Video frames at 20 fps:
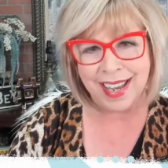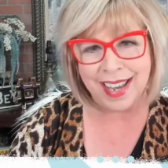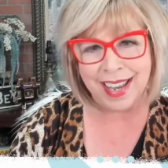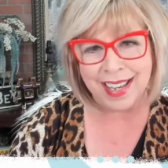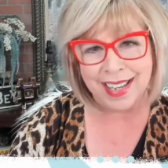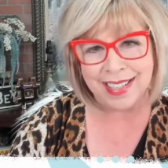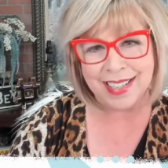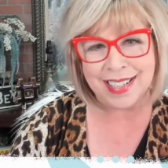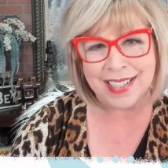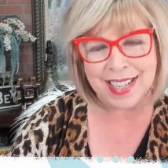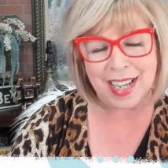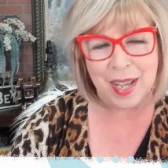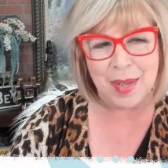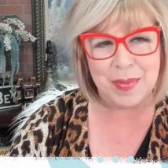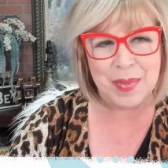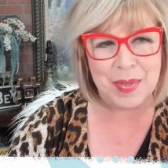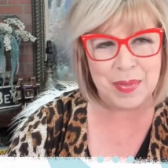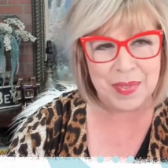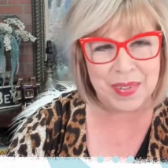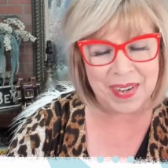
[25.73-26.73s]
in
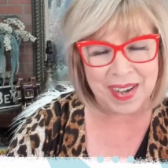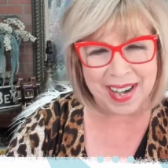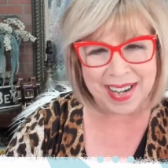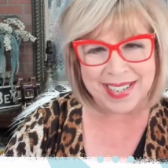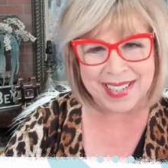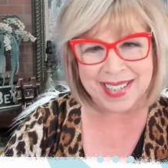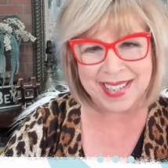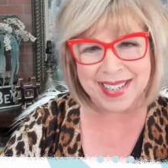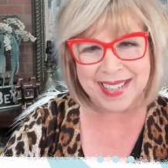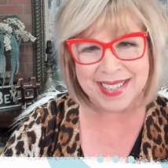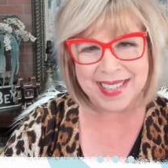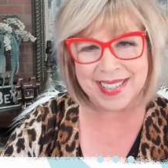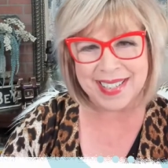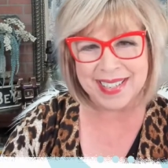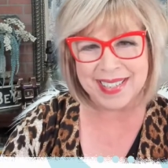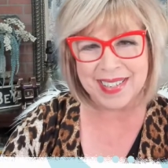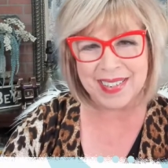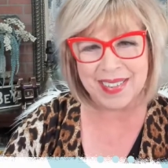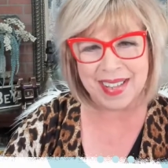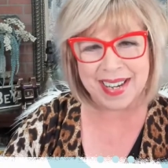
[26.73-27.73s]
times of crisis.
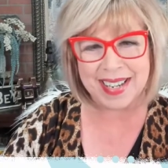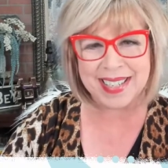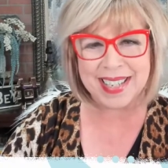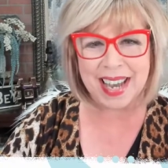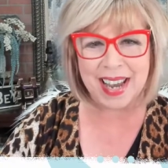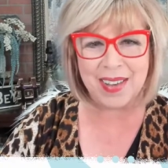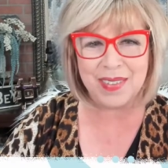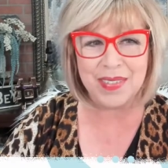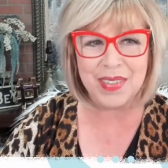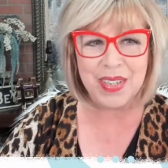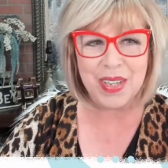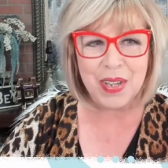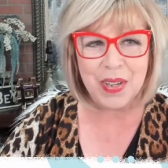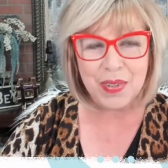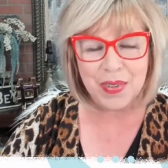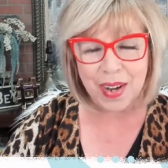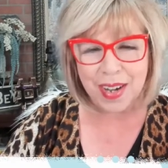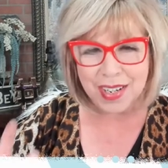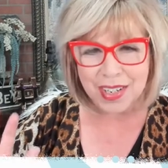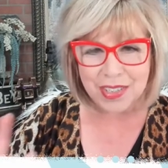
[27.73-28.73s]
So like I say, if
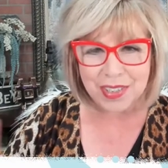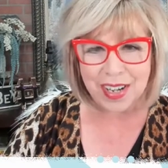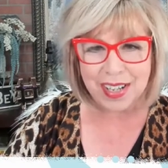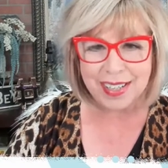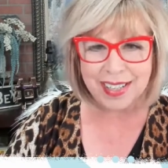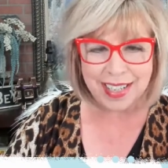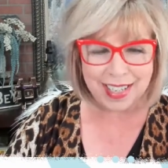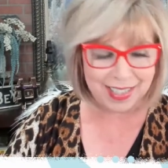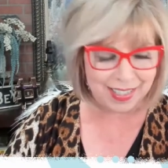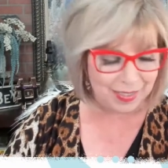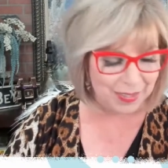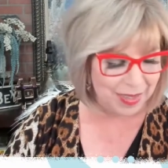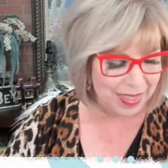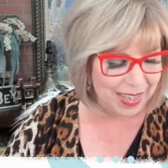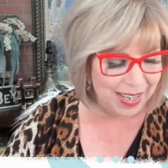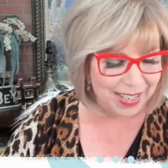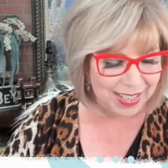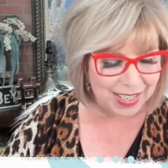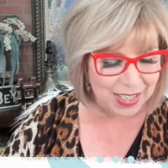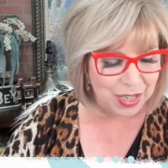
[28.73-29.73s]
you are struggling
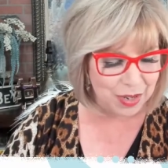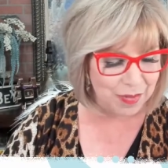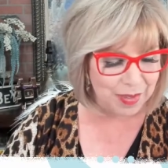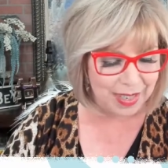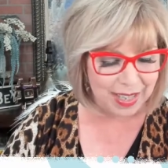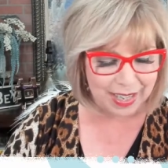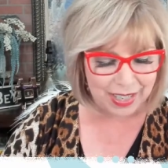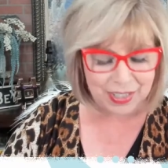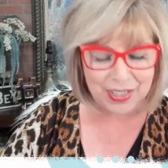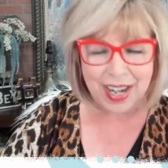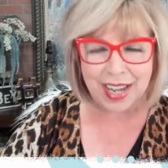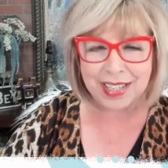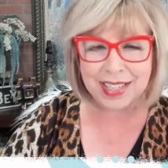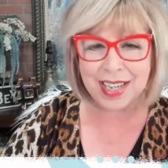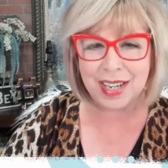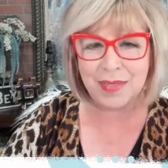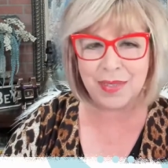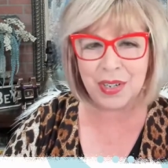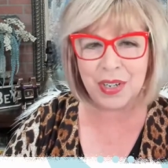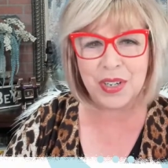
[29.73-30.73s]
with things that you feel like are
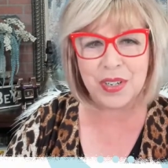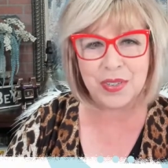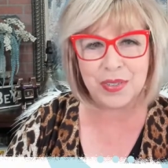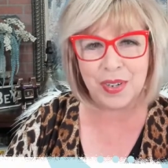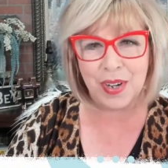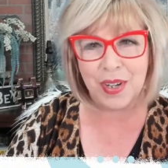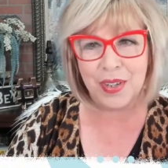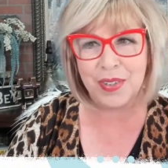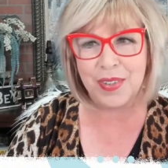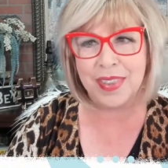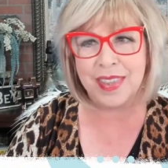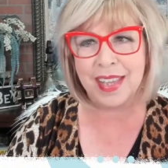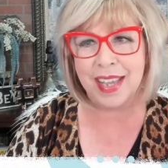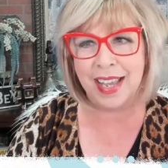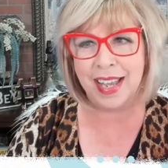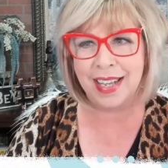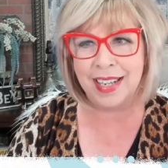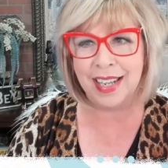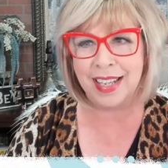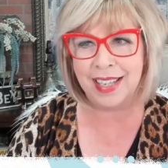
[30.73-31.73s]
outside of your control,
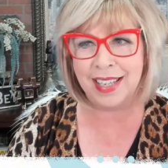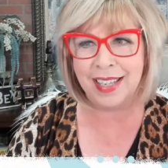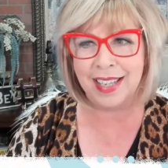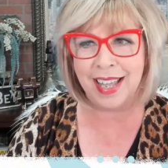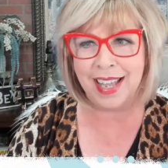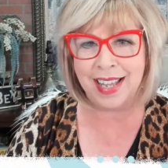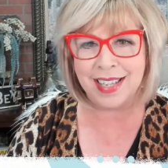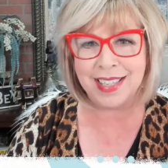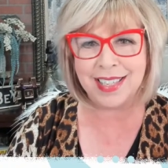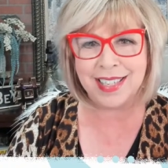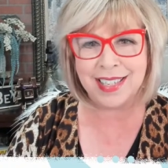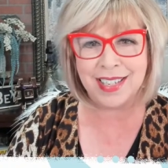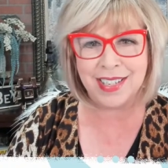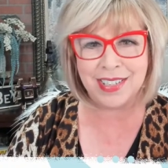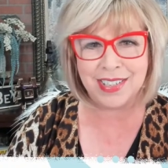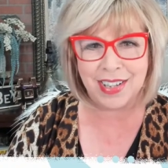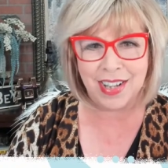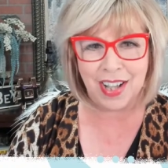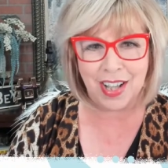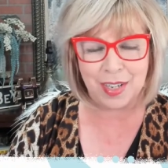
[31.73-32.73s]
then let's
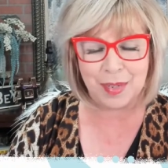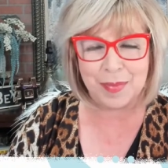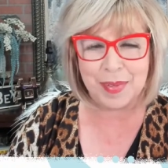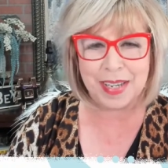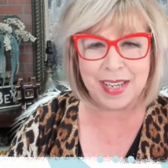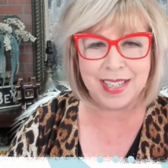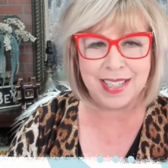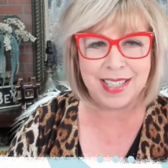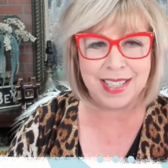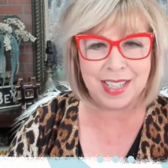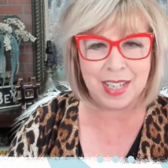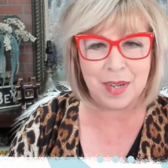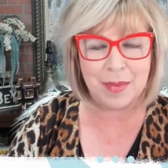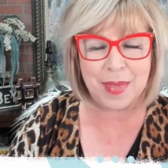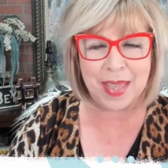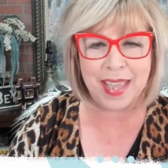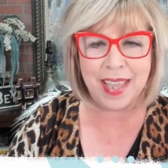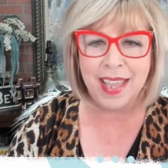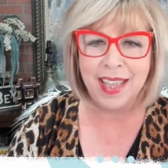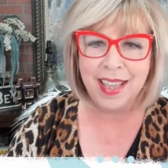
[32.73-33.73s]
talk, because it's going
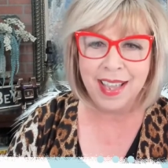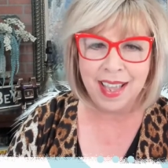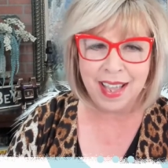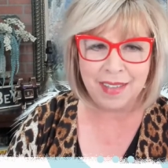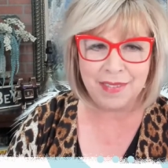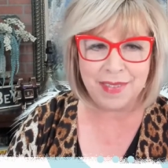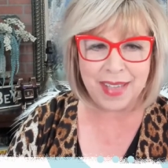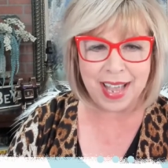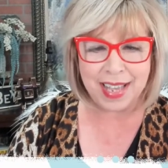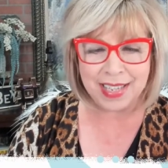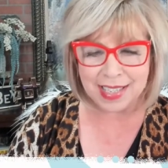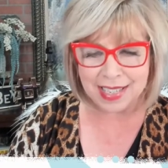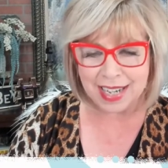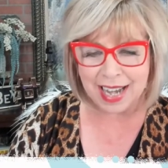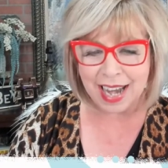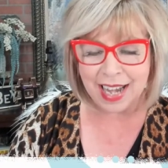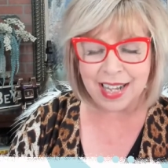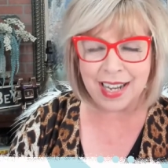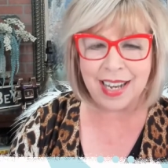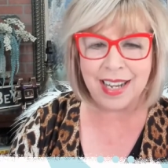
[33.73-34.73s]
to be a
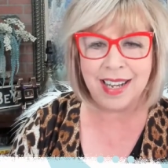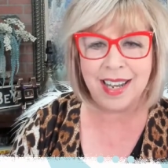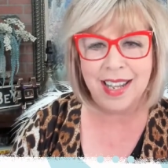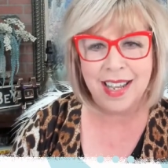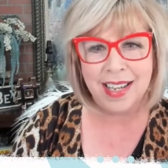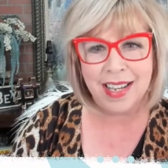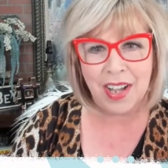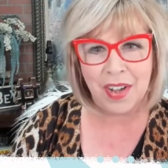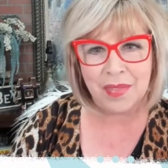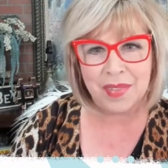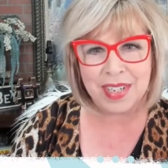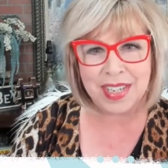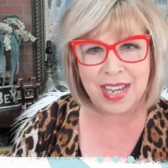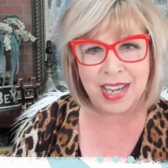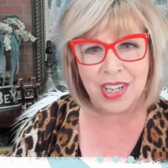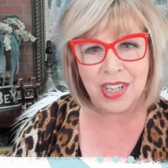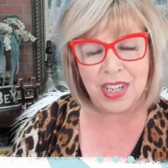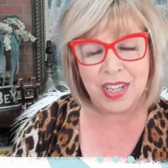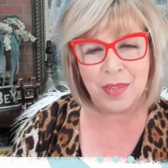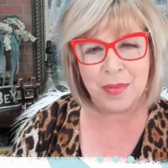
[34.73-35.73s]
fascinating
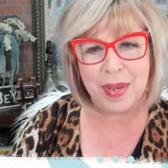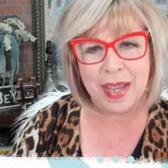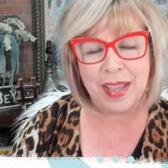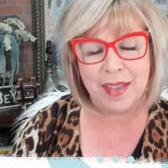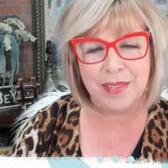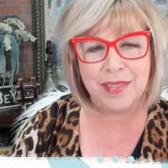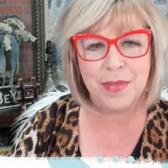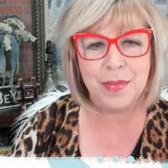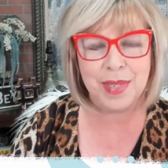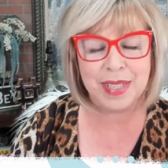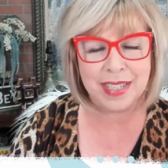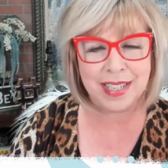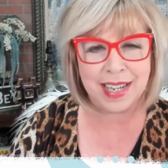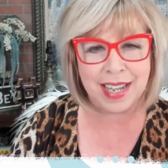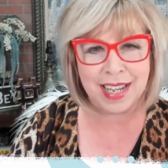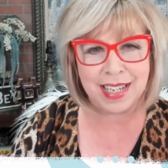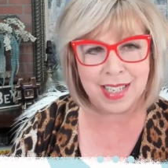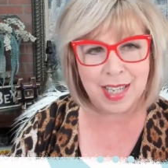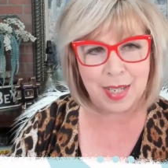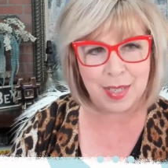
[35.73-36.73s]
conversation that we have with
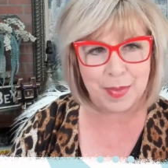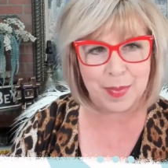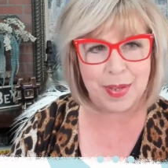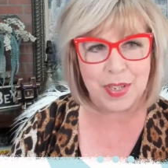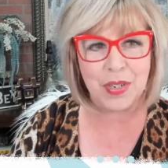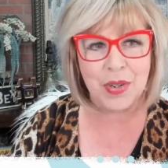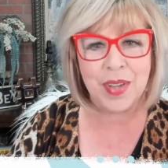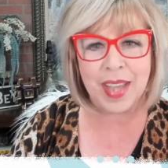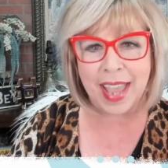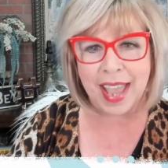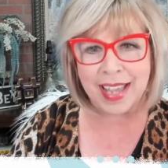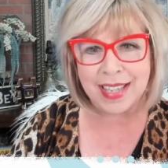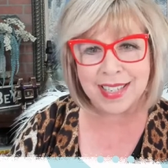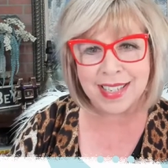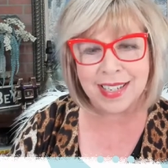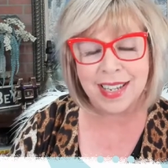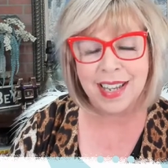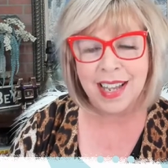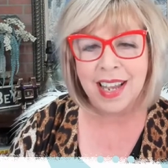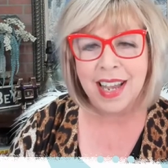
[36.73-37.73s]
today's special
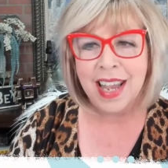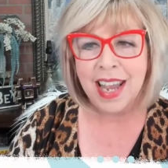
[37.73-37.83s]
guest.